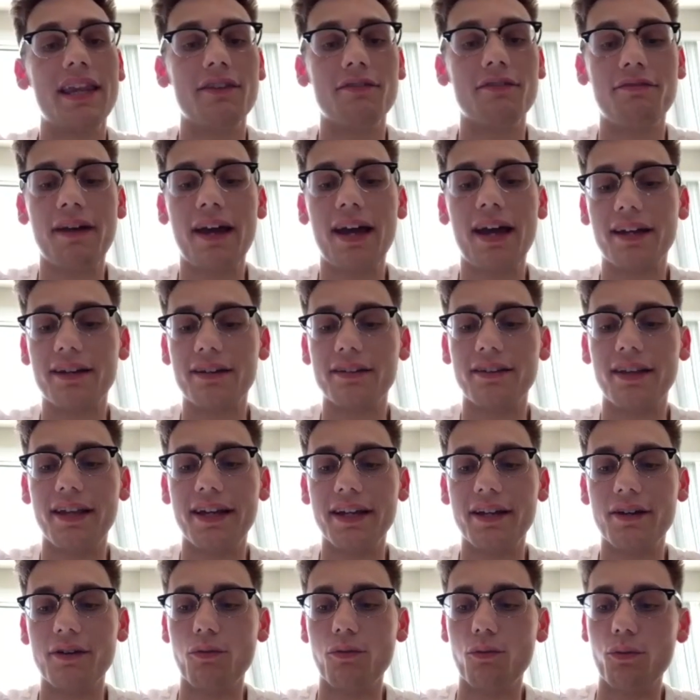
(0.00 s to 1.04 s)
fact, like
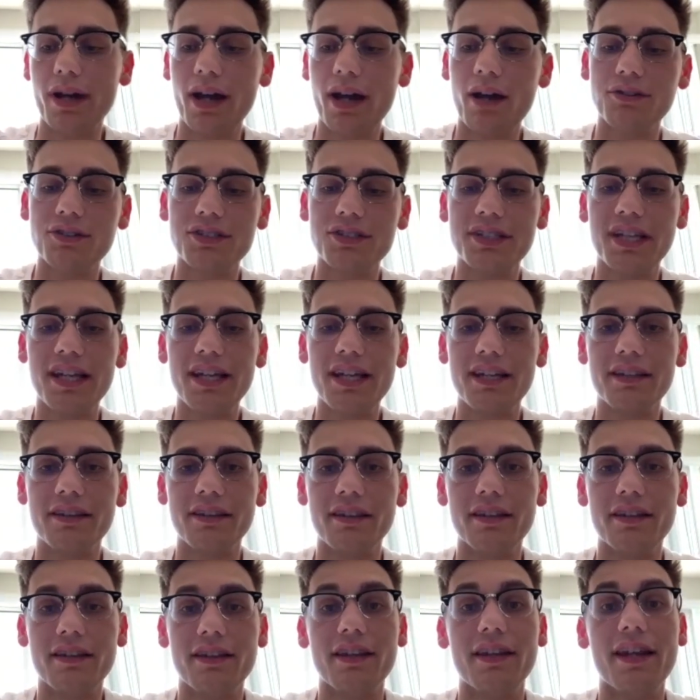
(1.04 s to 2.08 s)
when I was taking the,
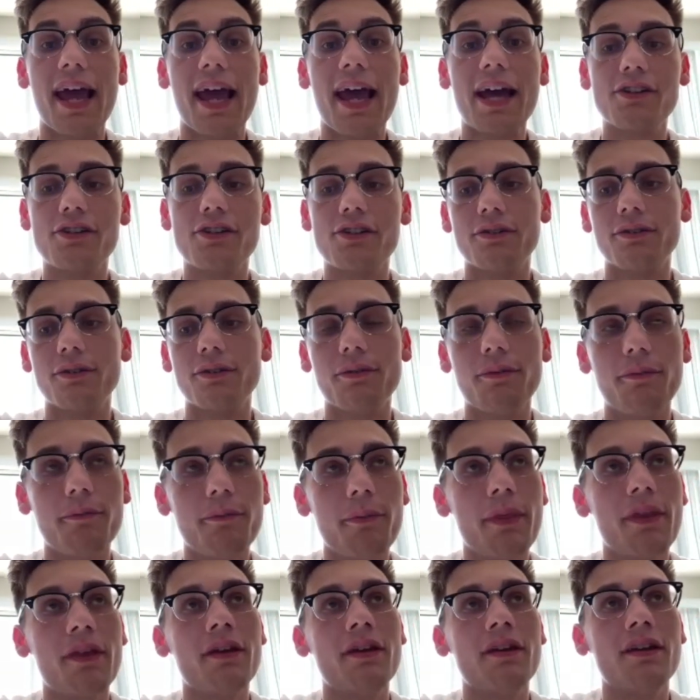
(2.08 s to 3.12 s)
the national,
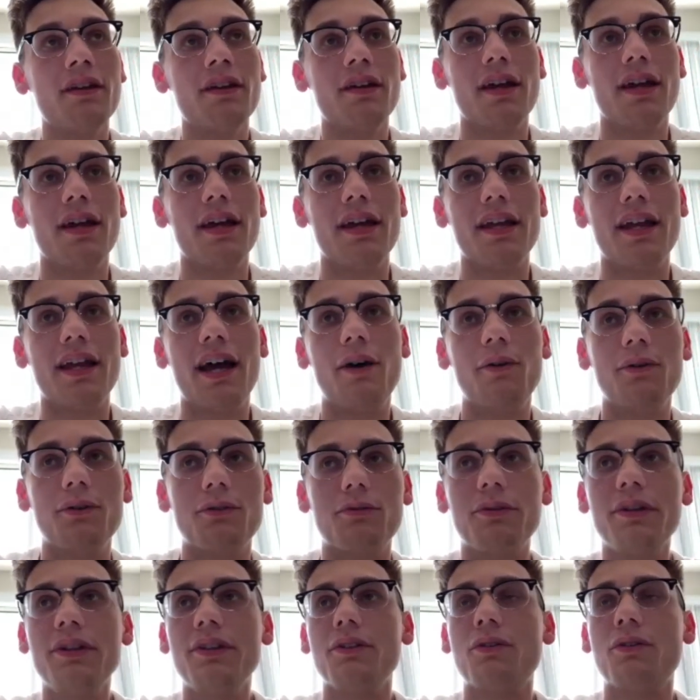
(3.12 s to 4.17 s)
and I would read
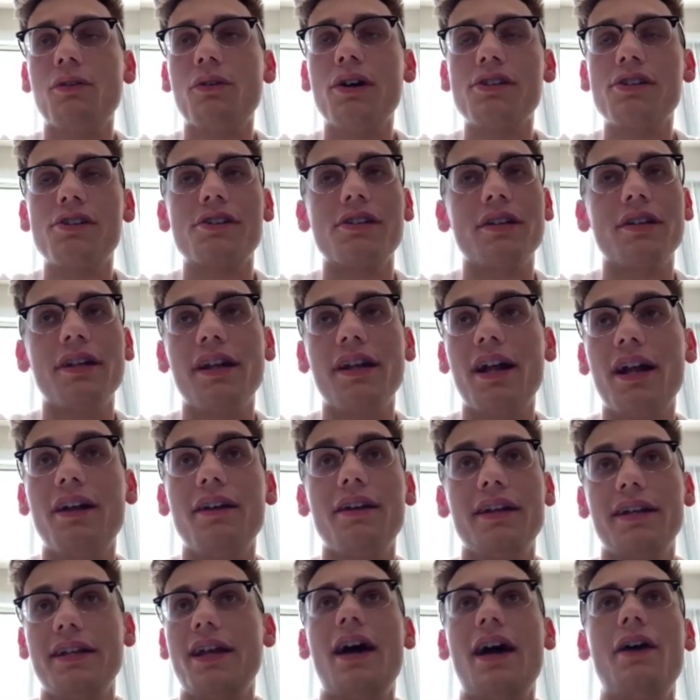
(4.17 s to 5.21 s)
the question and I,
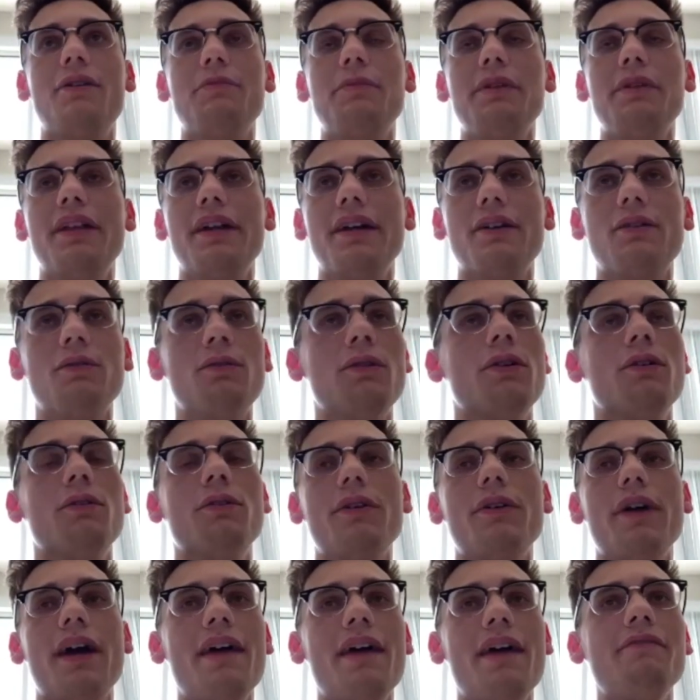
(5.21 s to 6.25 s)
I would be like, whoa,
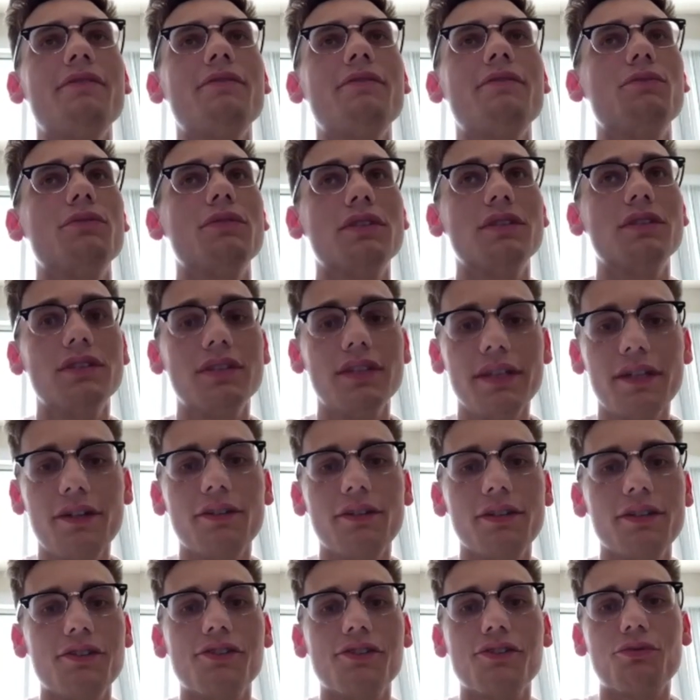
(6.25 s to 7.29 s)
Evan literally
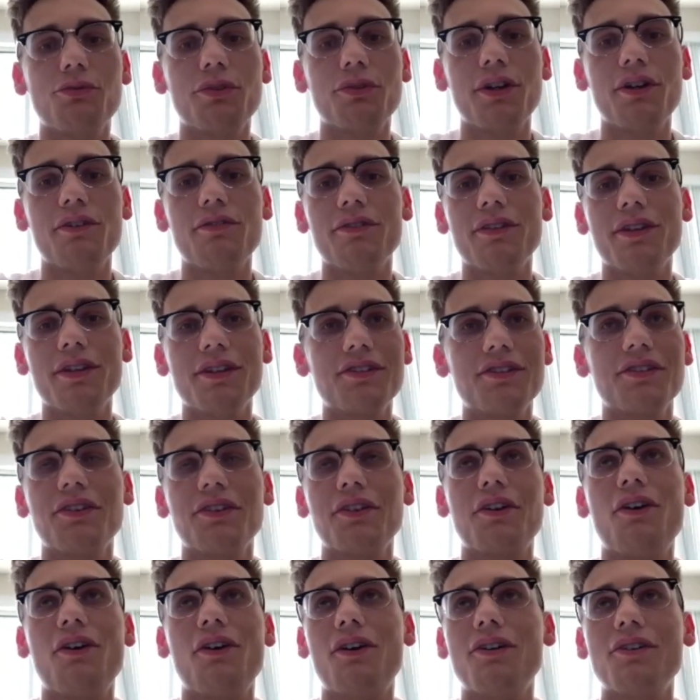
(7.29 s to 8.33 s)
just went over this in the
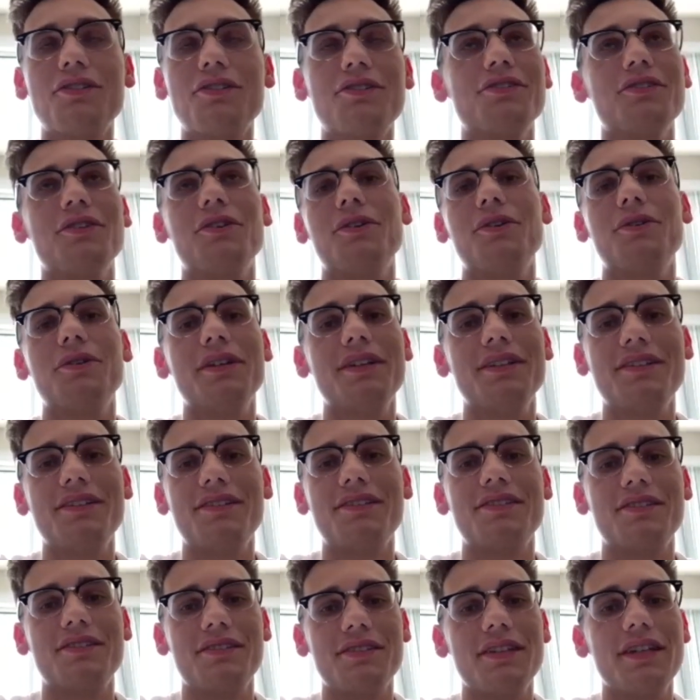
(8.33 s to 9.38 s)
car. So it's,
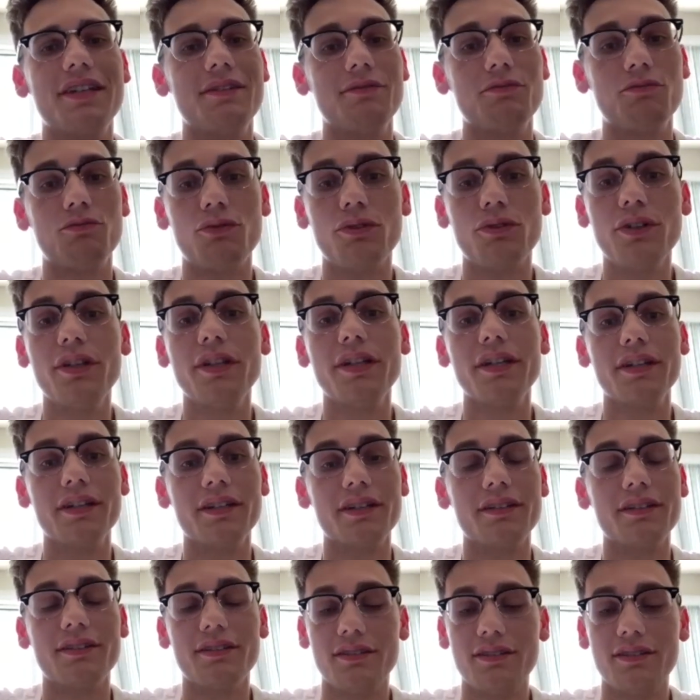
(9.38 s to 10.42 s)
it really,
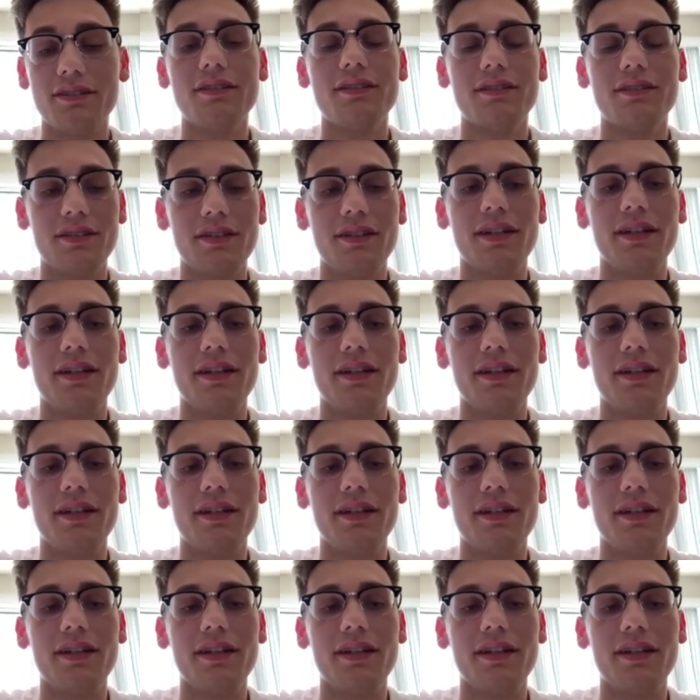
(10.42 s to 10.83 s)
it